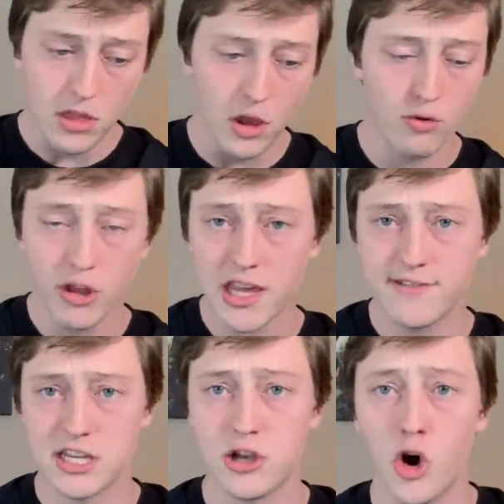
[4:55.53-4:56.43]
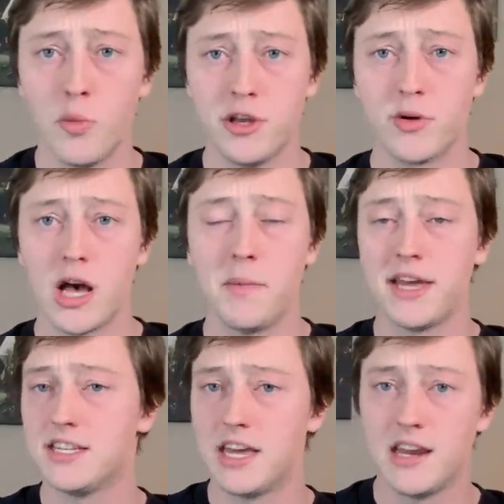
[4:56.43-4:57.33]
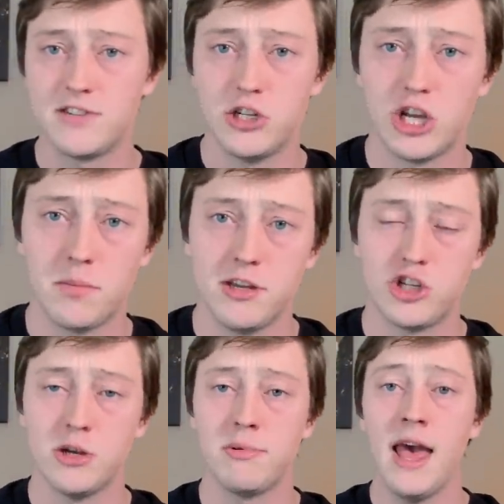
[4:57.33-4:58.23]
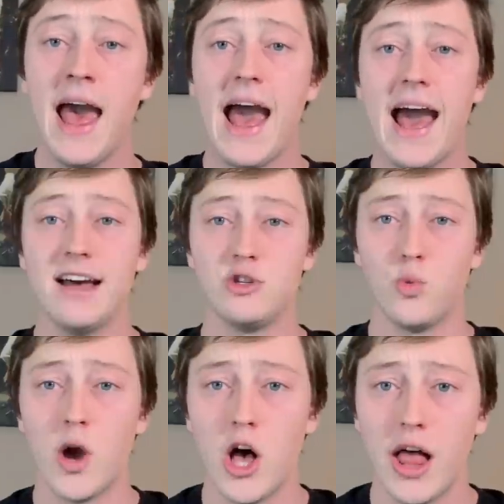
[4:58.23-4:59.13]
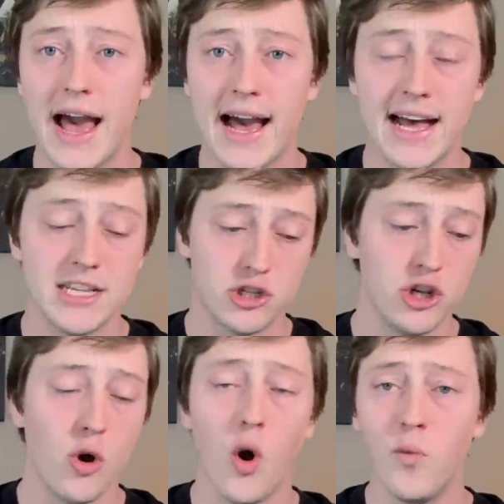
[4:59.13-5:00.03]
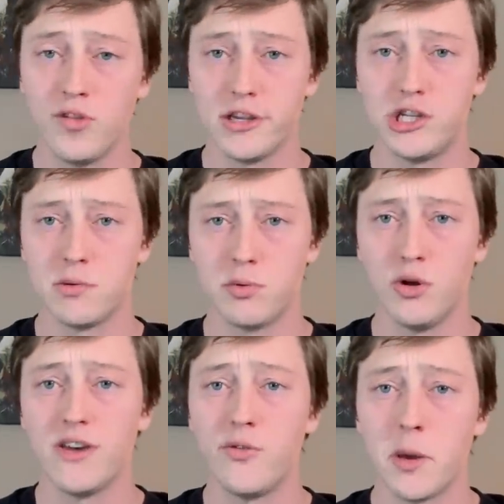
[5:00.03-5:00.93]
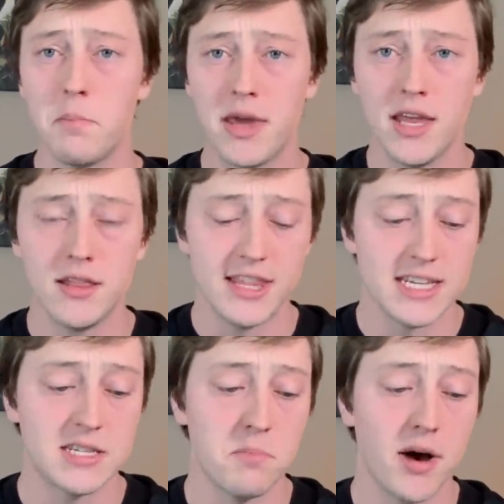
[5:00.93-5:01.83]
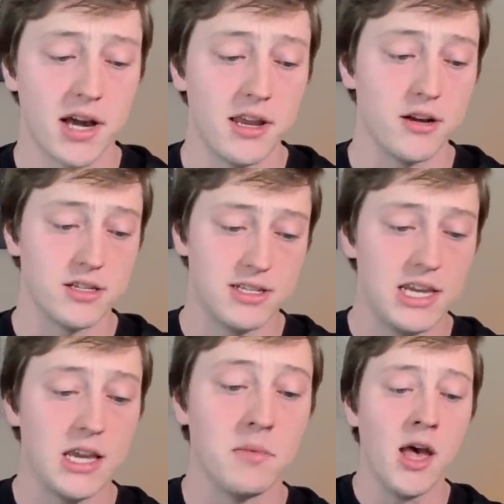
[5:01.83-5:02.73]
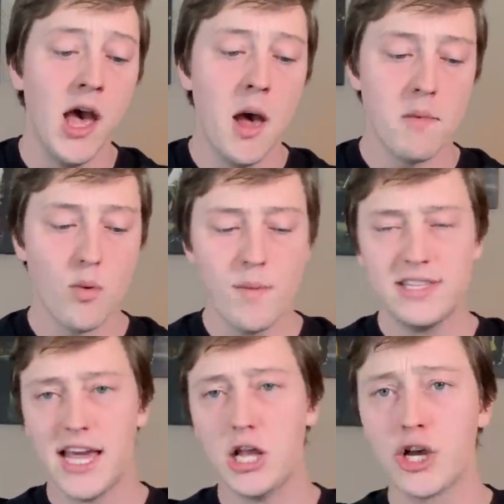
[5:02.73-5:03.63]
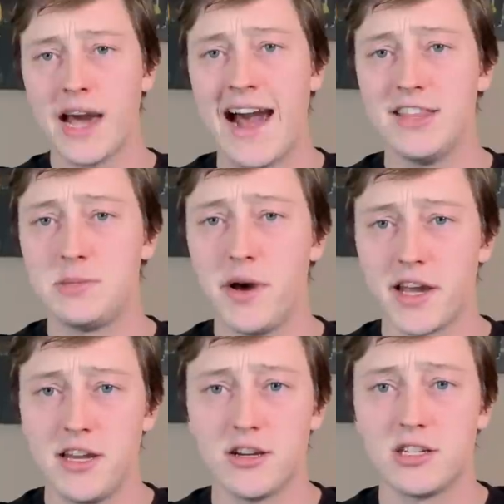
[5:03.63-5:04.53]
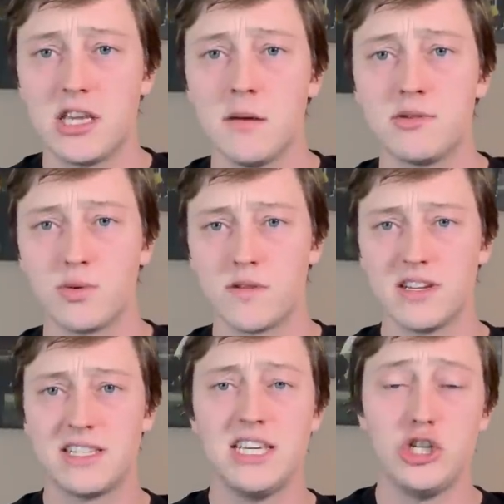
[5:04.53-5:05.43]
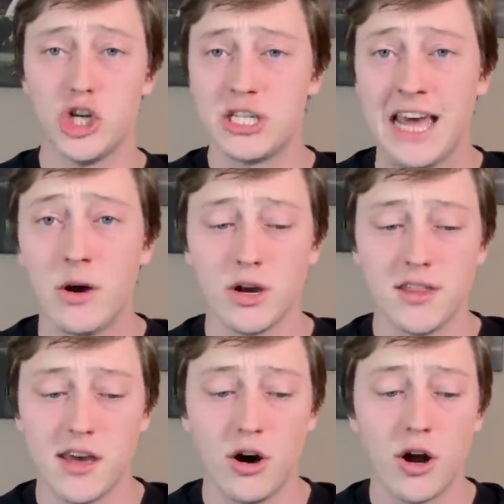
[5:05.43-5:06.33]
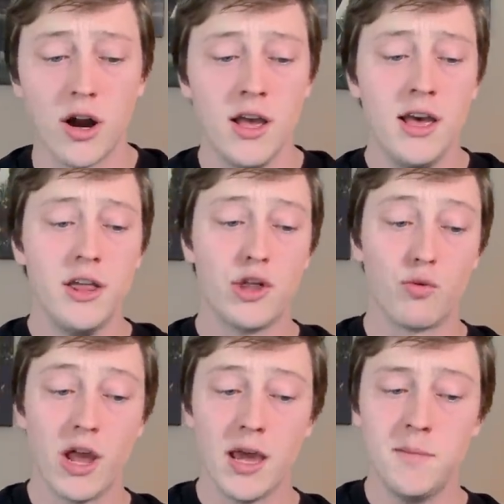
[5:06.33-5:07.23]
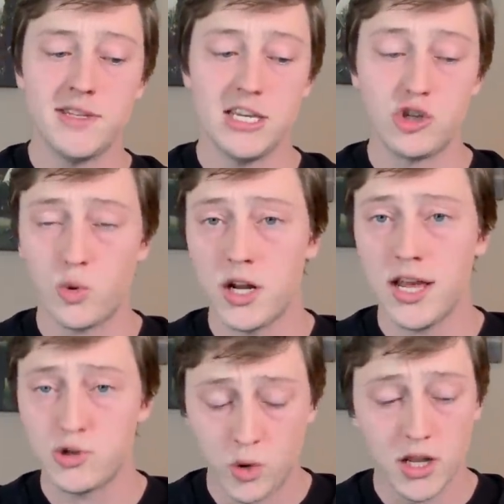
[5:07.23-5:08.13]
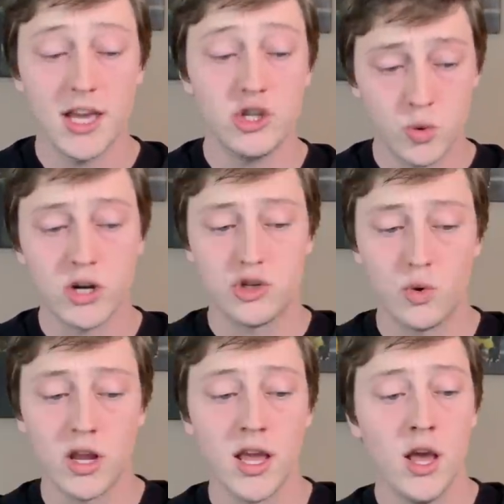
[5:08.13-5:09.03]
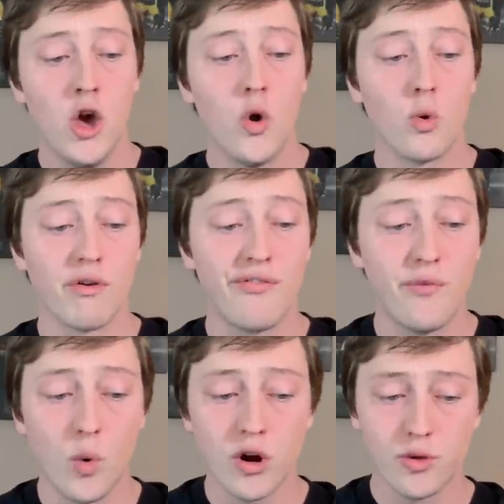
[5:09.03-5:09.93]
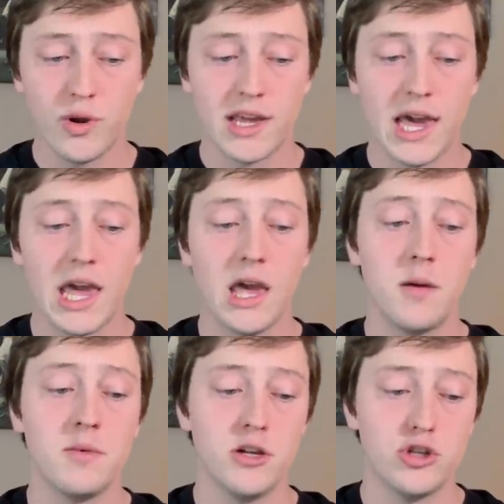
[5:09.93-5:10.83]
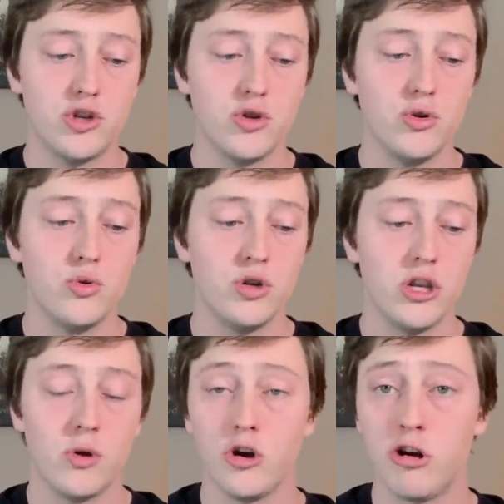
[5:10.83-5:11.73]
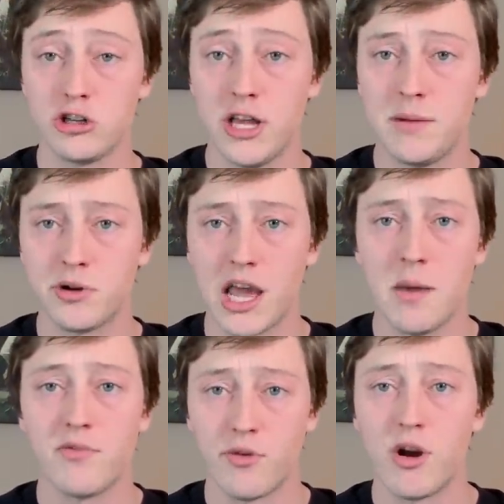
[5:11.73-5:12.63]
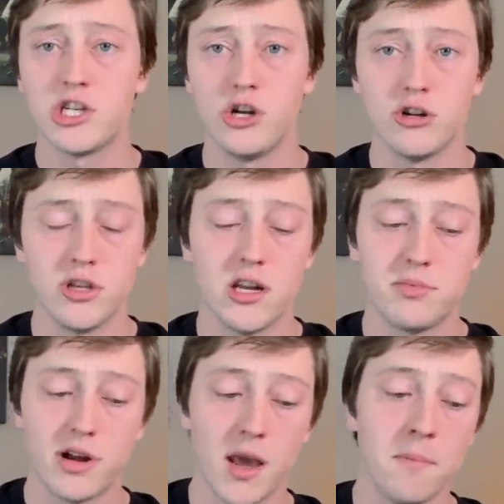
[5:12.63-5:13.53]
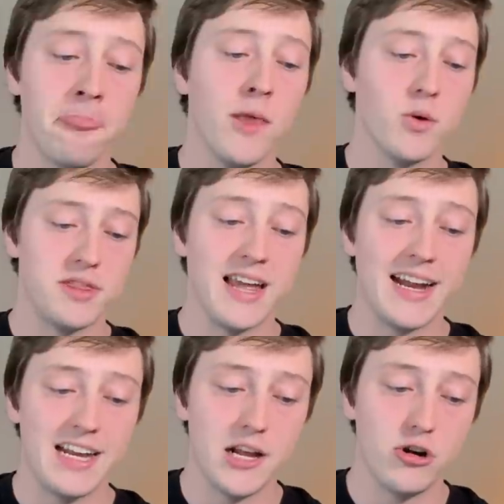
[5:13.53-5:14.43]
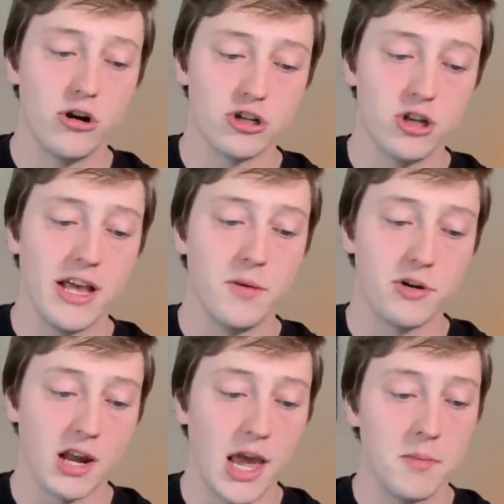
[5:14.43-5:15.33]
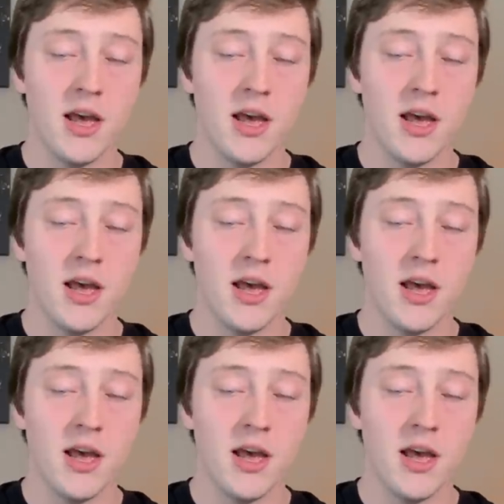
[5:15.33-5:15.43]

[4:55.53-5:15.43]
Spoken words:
really gives us hope, you know, coming into the NFC Championship as well as, you know, hopefully the Super Bowl if we can beat this Buccaneers team. But when we take a at this Buccaneers team, sort of to see just how good they are, the Rams in 2020 were fourth when it came to, you know, yards allowed per game, for rushing yards allowed per game, with 99 yards allowed per game.